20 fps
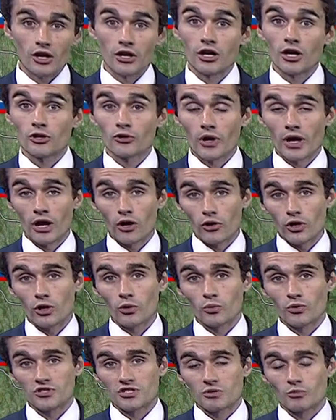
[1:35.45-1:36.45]
Another area
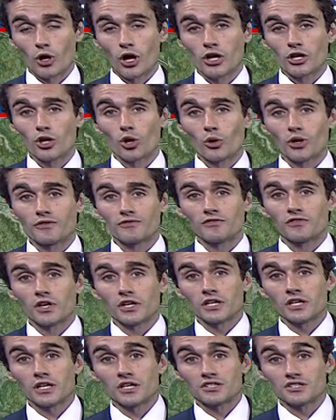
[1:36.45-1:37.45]
with some ongoing
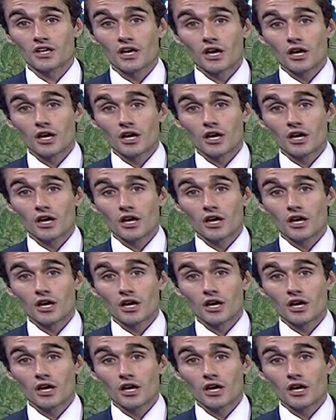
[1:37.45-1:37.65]
flooding is